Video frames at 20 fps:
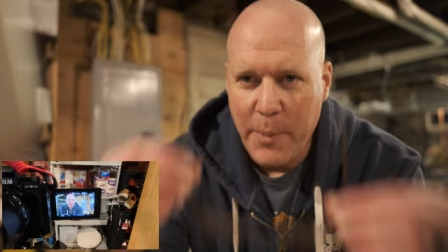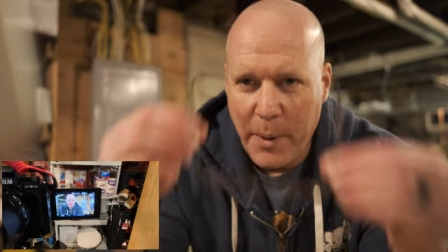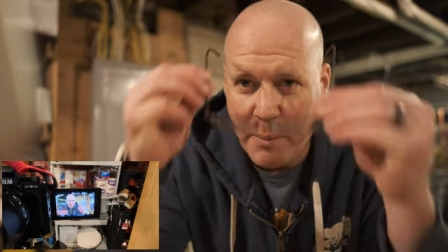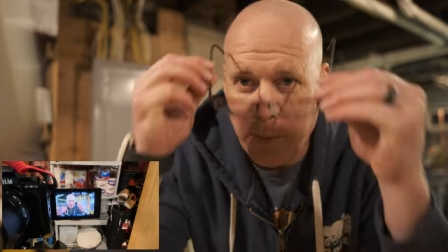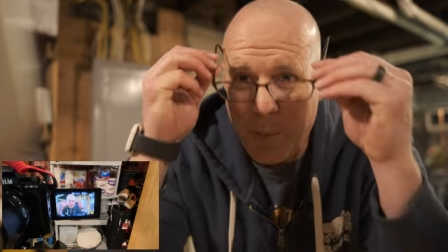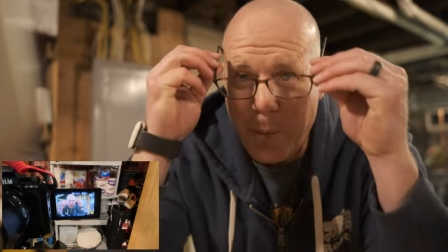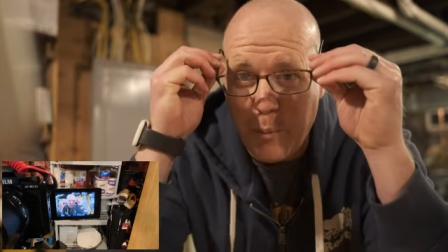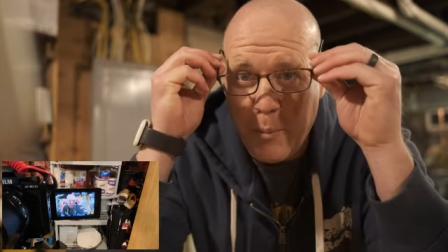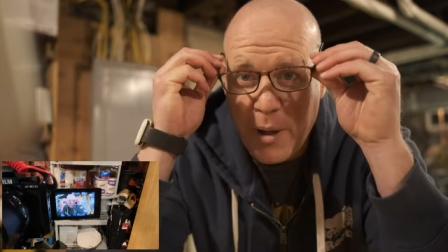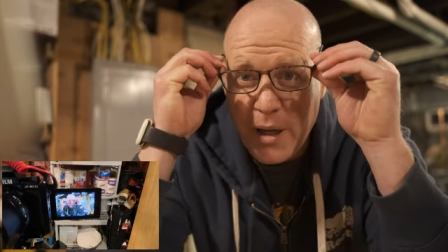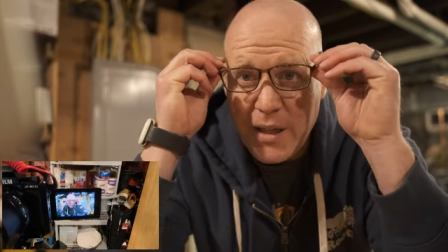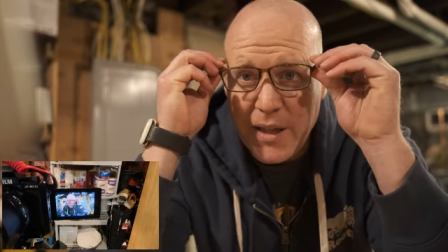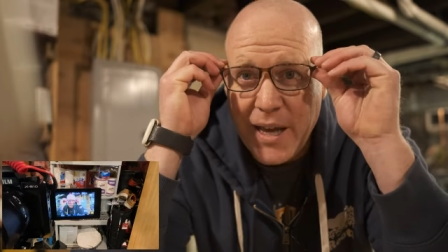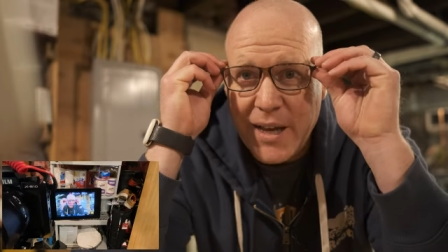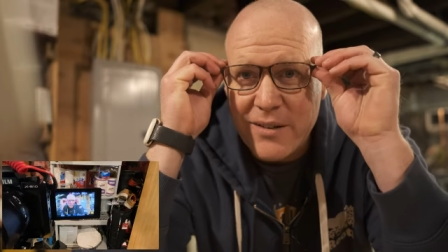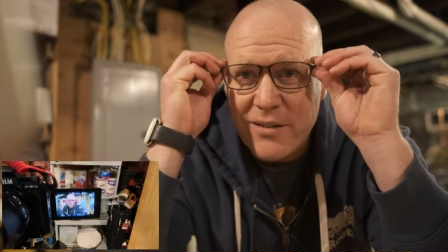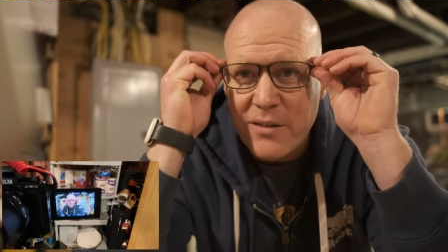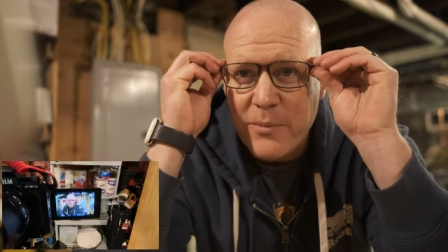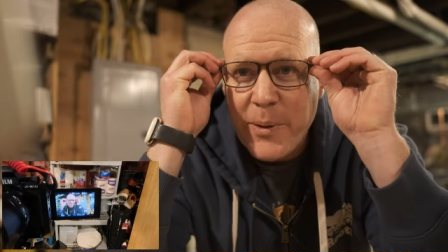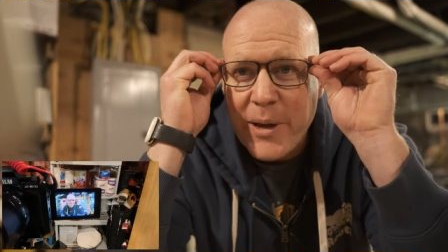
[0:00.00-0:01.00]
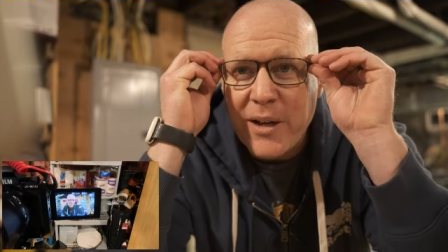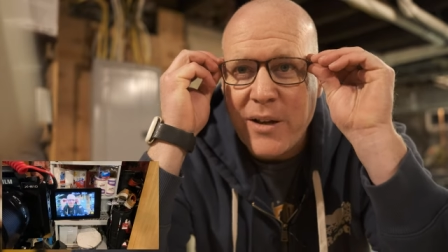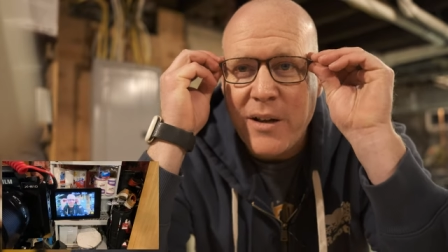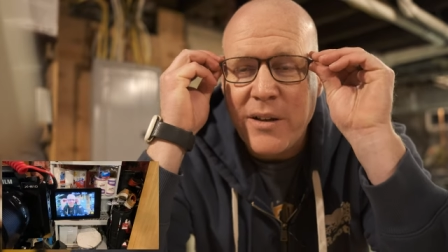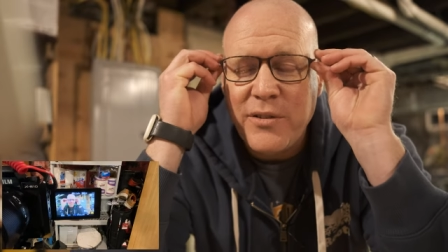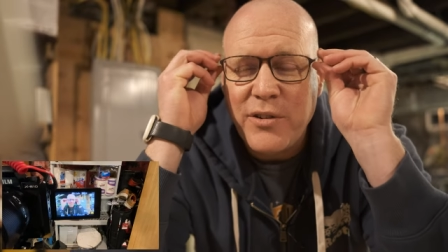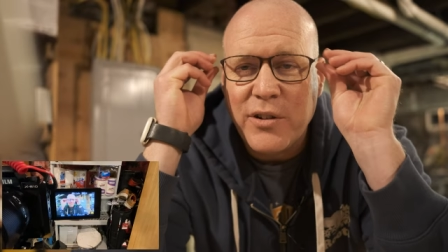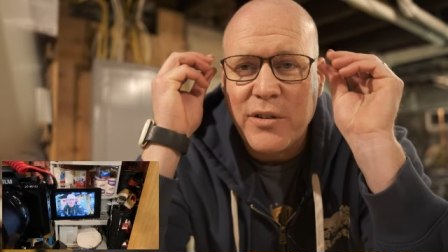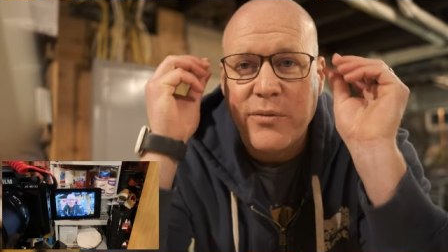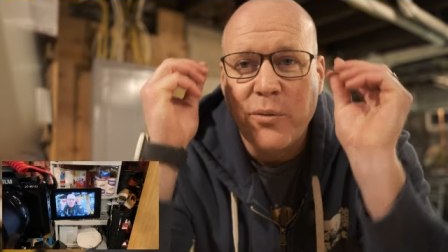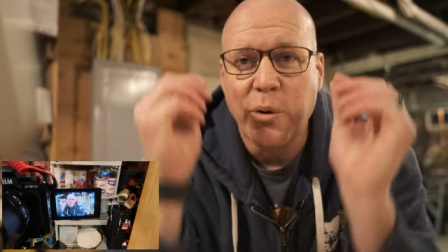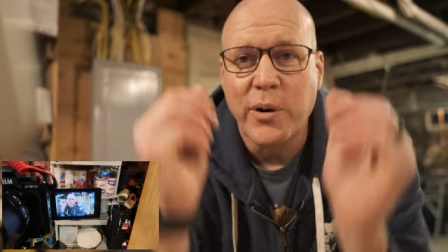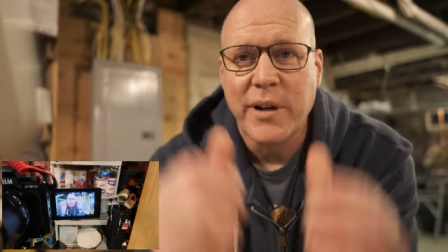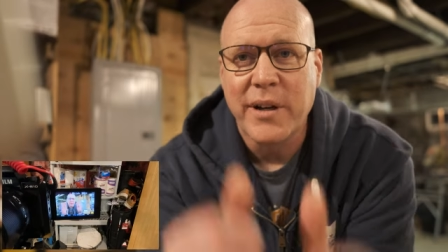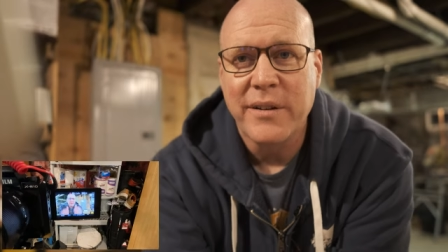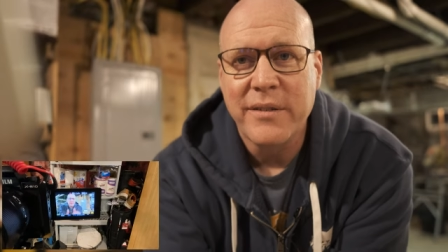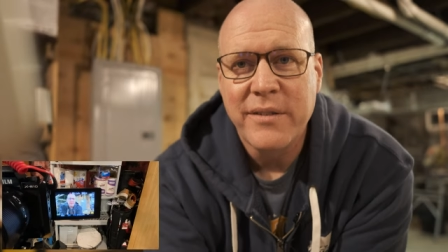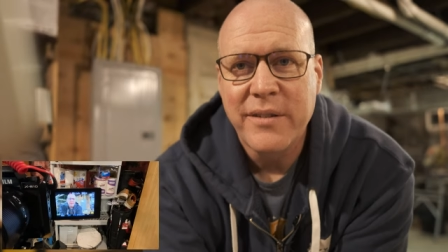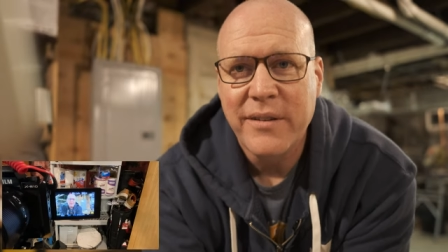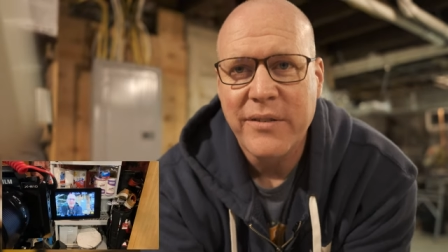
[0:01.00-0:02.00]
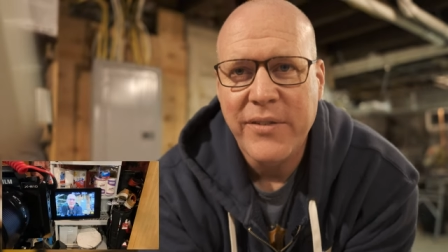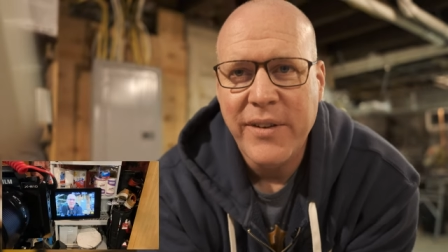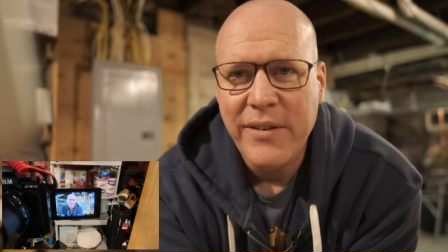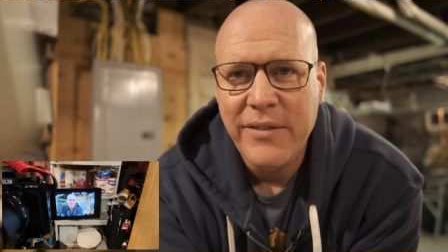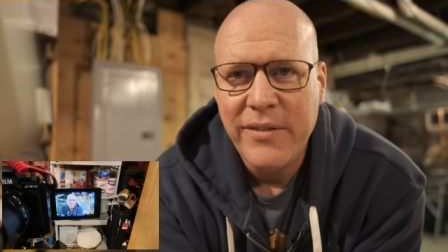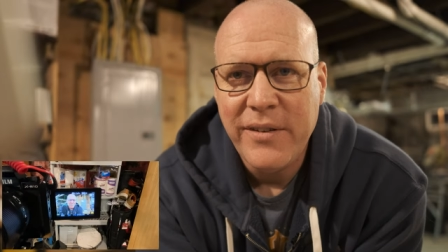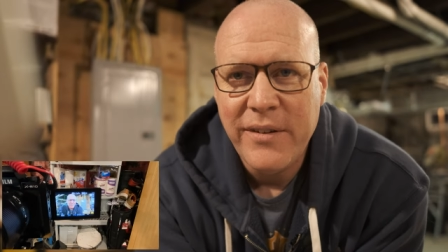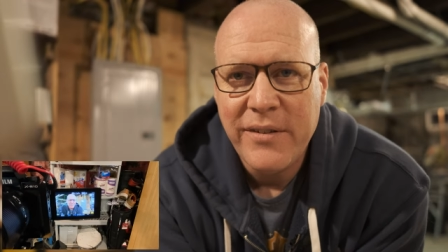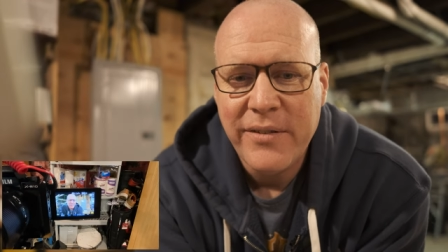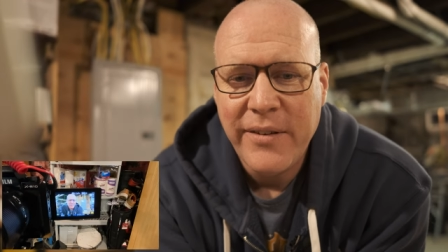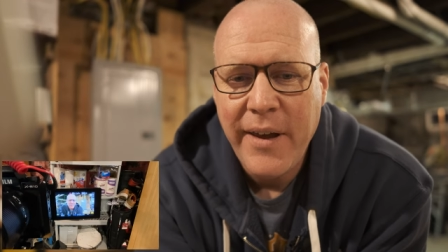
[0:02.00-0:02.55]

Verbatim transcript: but I'm gonna put my glasses back on just for consistency's